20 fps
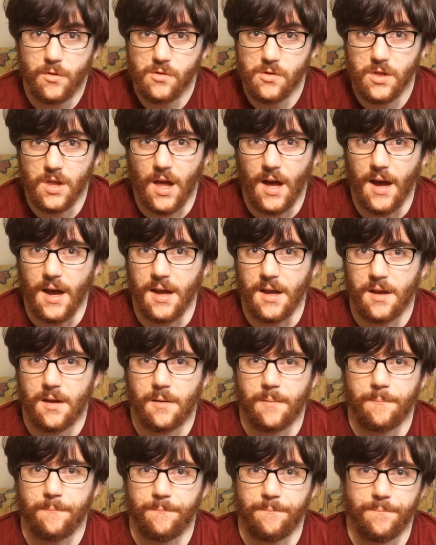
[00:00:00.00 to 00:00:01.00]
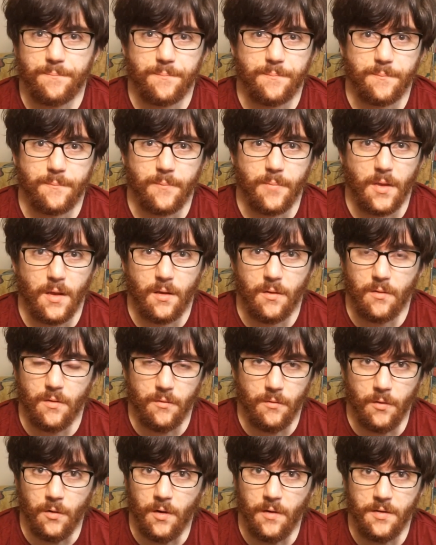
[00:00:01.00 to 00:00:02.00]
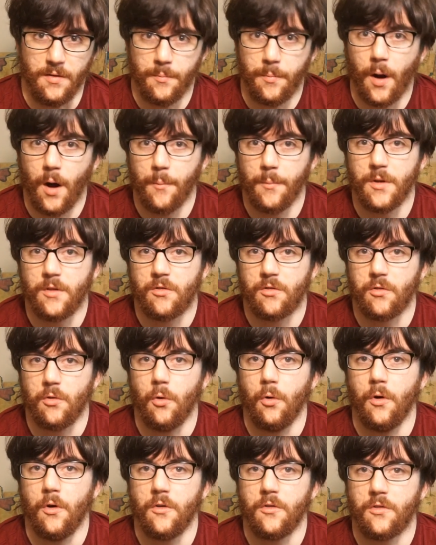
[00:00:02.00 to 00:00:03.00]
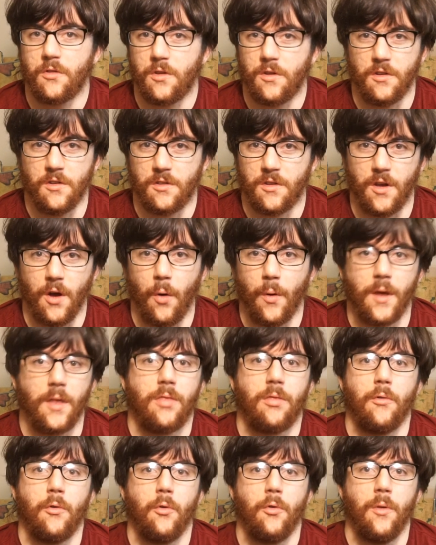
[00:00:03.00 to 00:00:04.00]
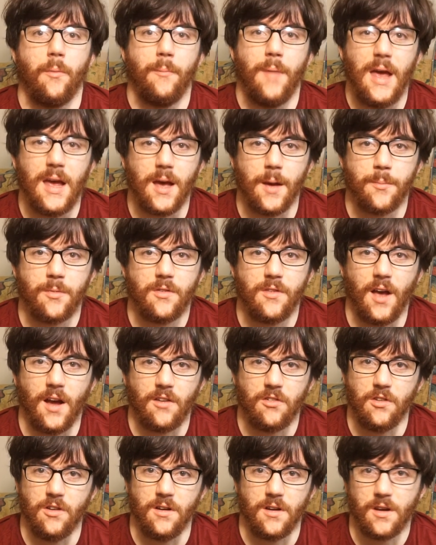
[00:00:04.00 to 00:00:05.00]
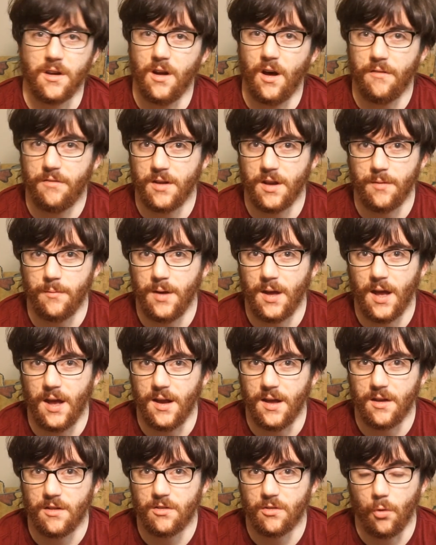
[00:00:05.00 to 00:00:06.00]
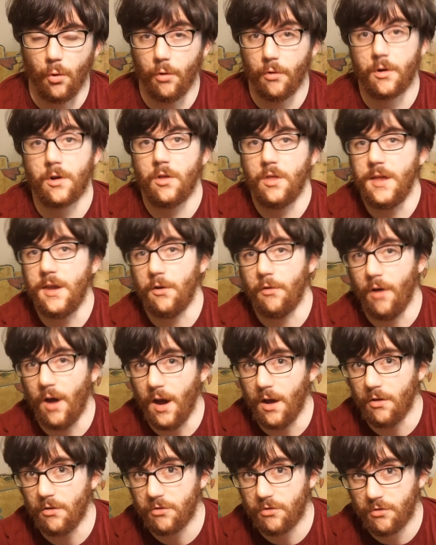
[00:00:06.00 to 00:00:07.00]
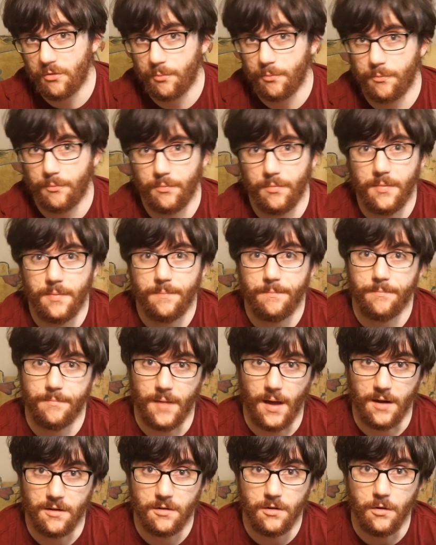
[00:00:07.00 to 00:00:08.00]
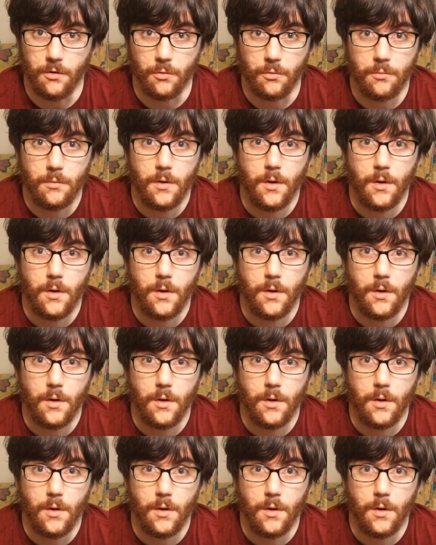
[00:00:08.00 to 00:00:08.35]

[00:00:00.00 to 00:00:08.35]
Like, well, in department stores, just going through the makeup section can often give me headaches. Or cleaner aisles, that too.